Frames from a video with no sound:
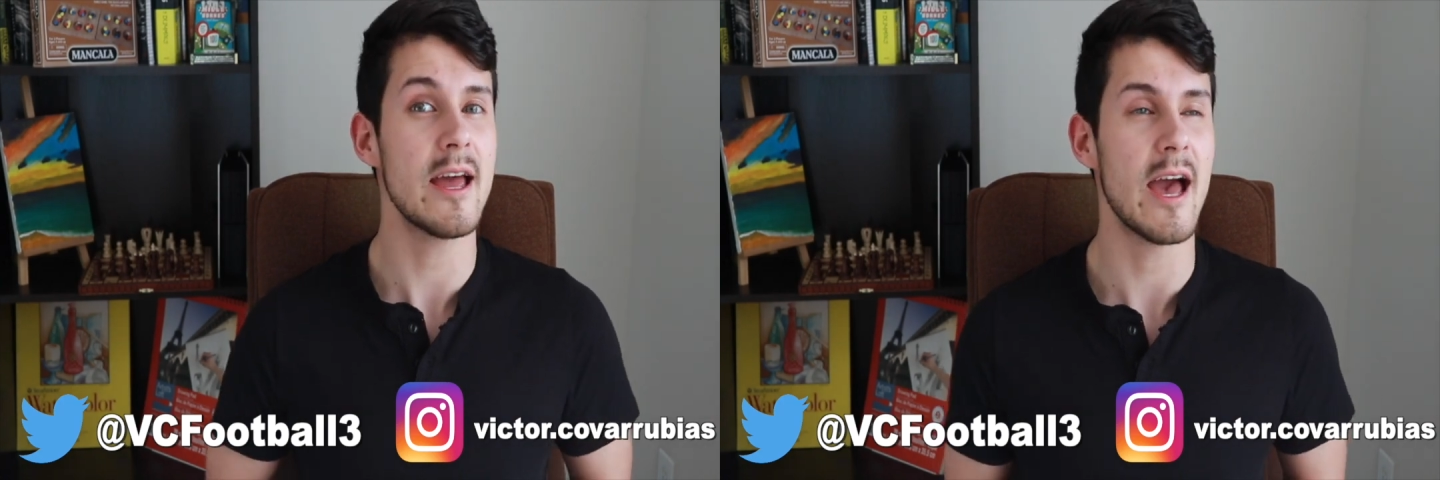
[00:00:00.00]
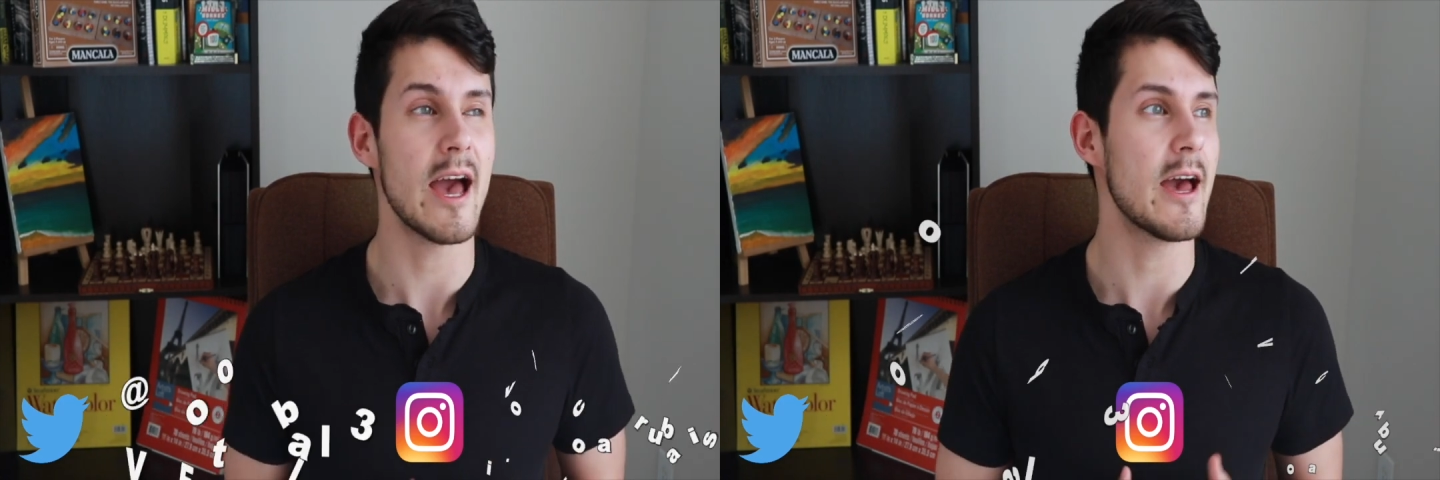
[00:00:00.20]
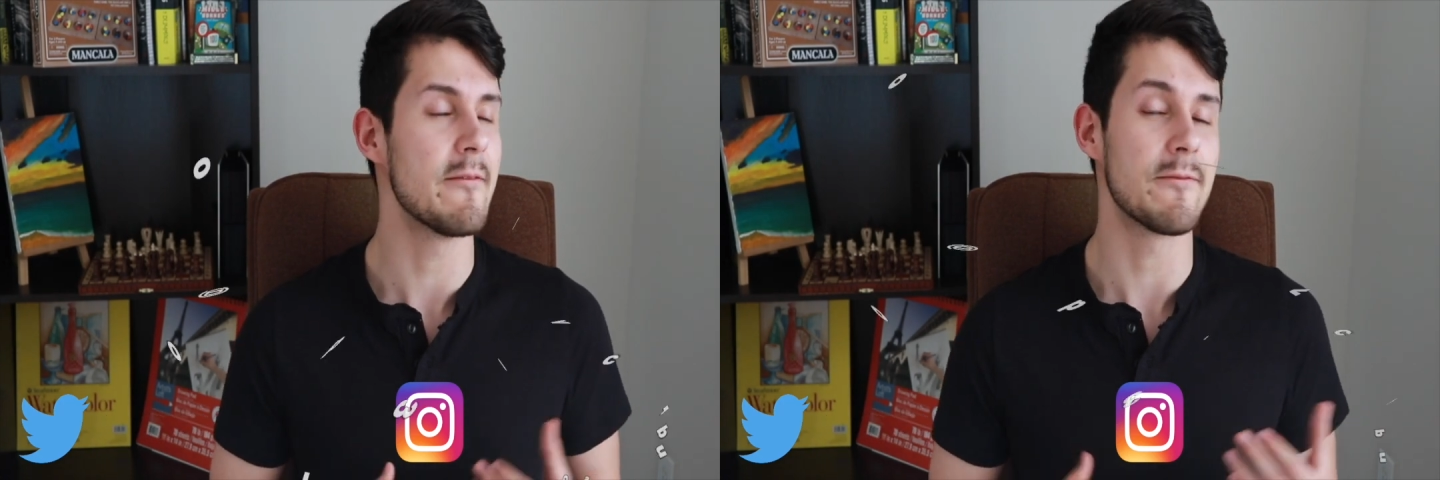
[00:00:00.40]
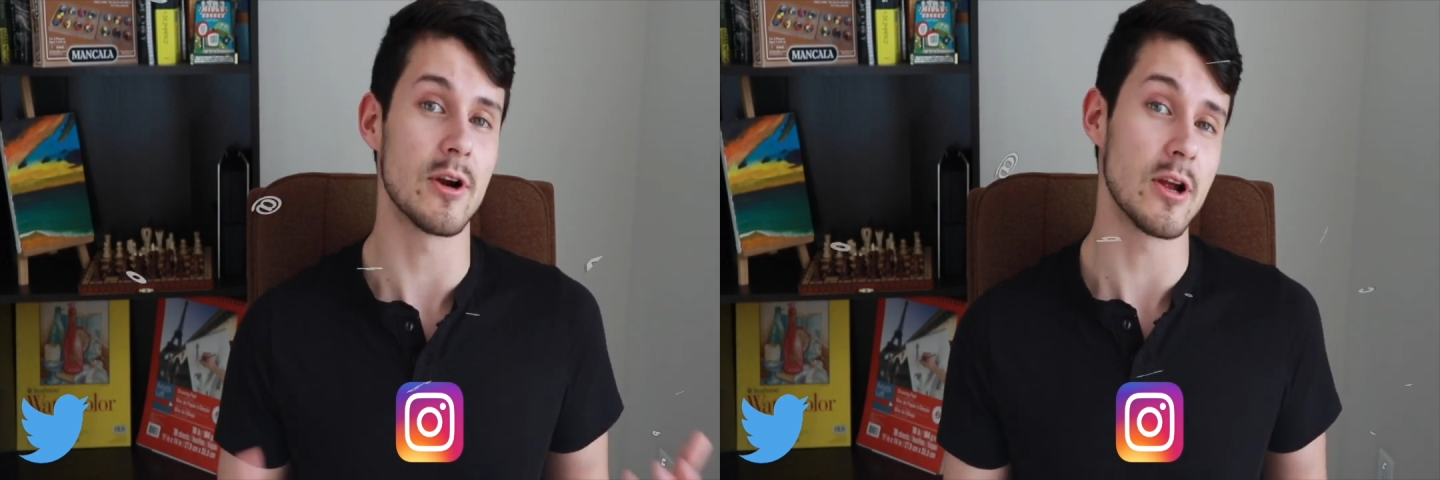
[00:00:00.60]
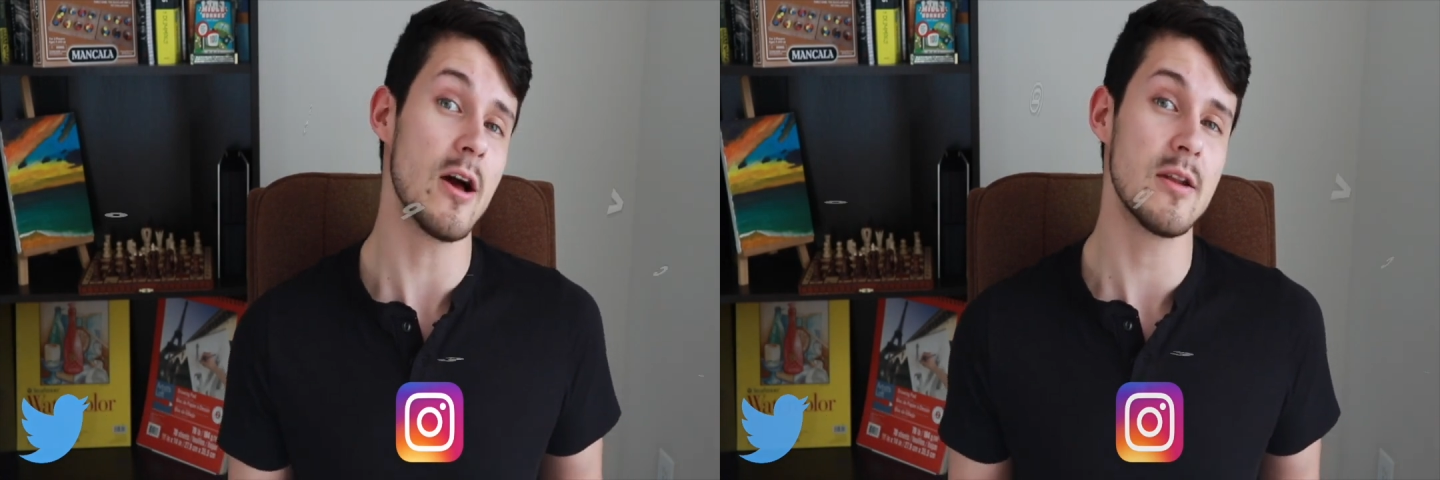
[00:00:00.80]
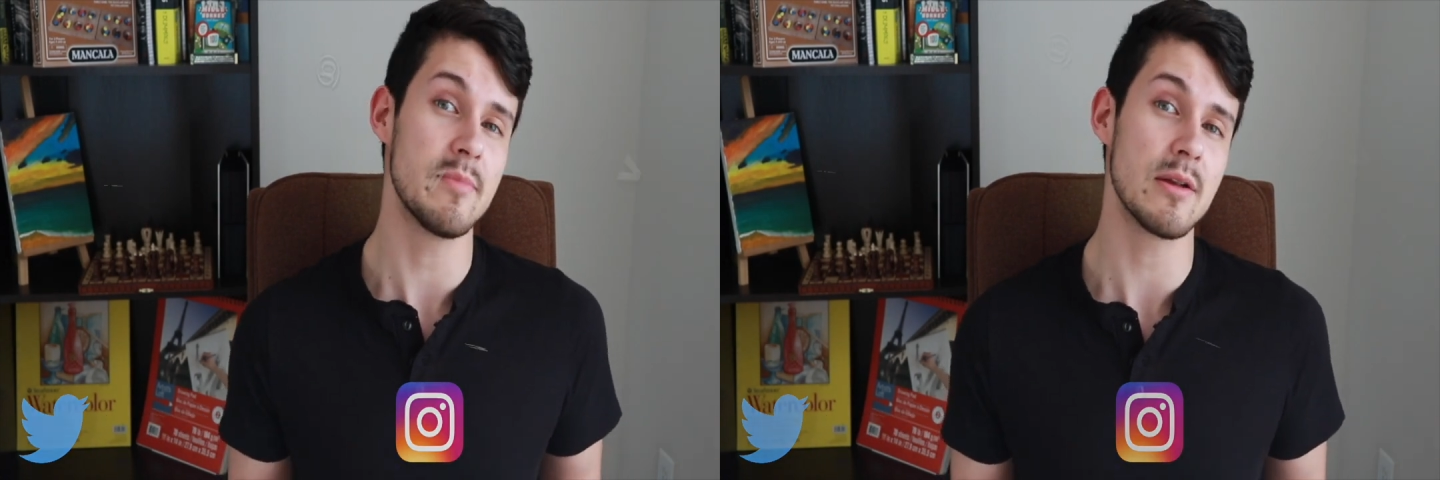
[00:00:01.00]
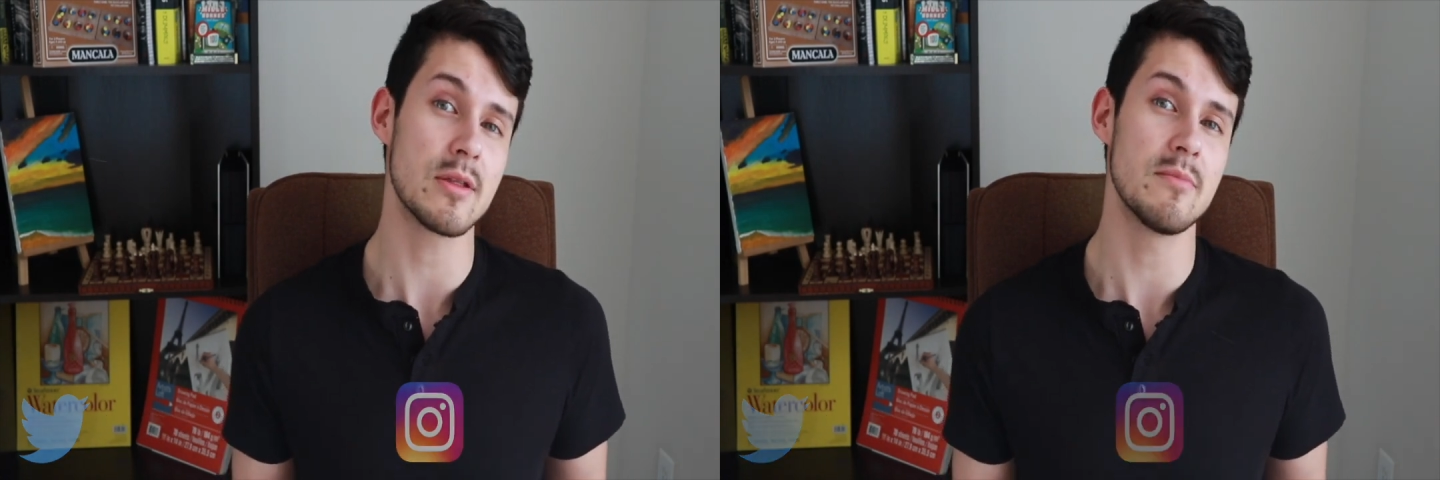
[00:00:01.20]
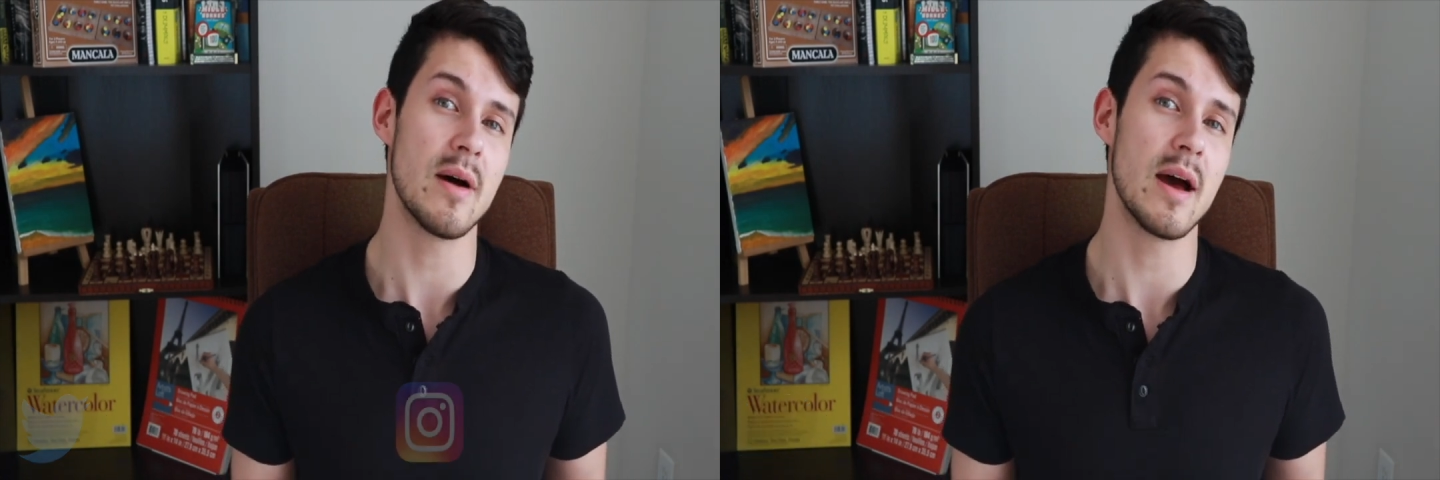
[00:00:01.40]
have forgotten about
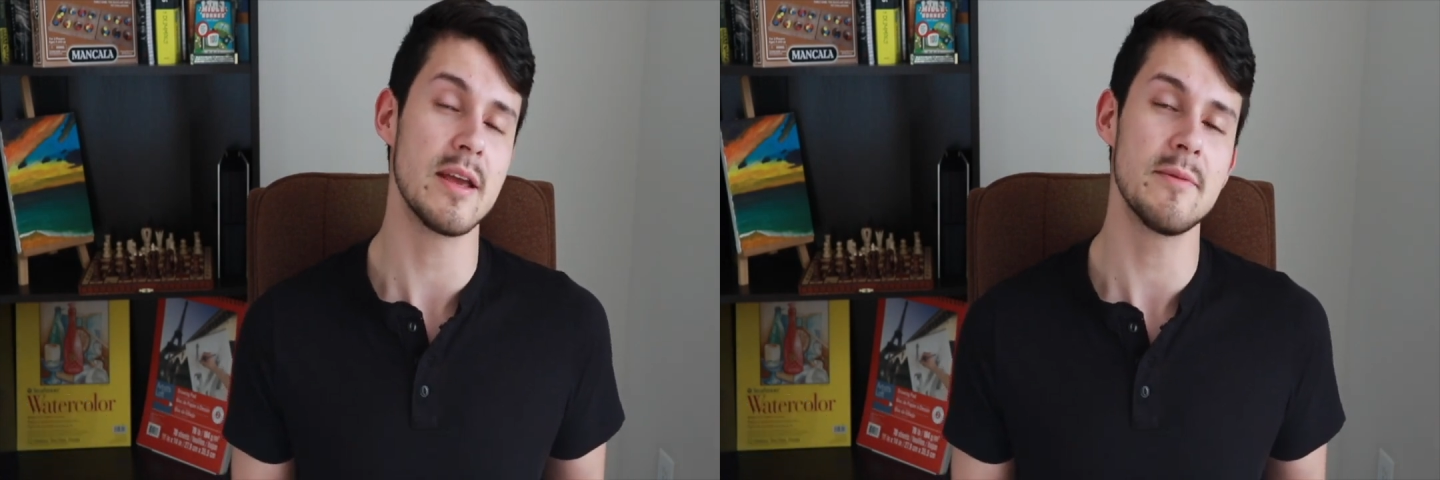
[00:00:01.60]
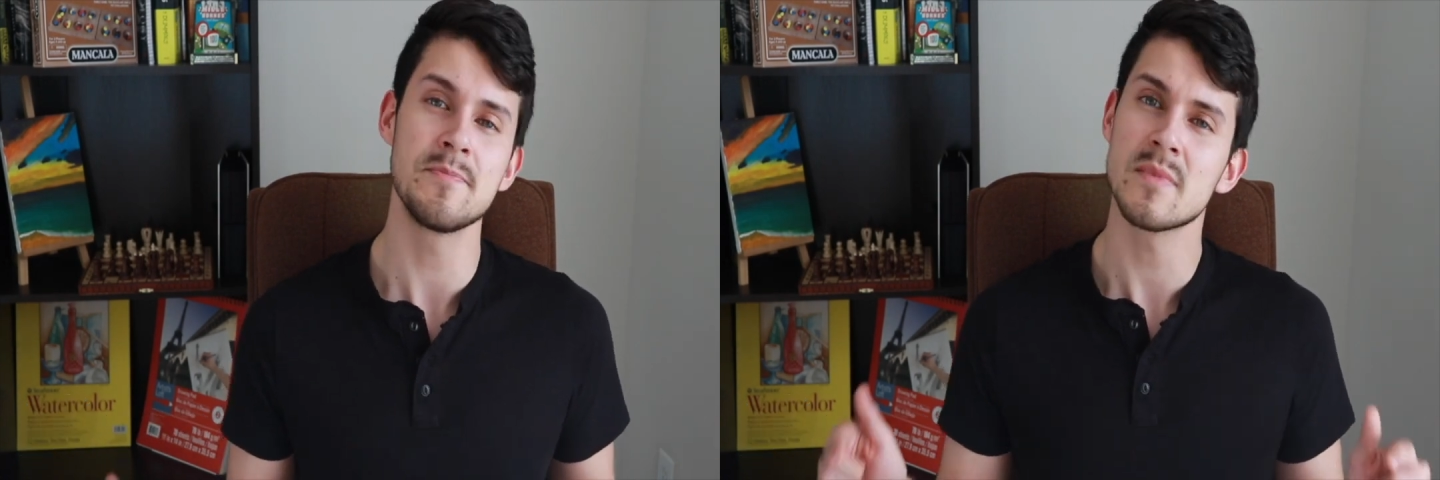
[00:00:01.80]
somebody,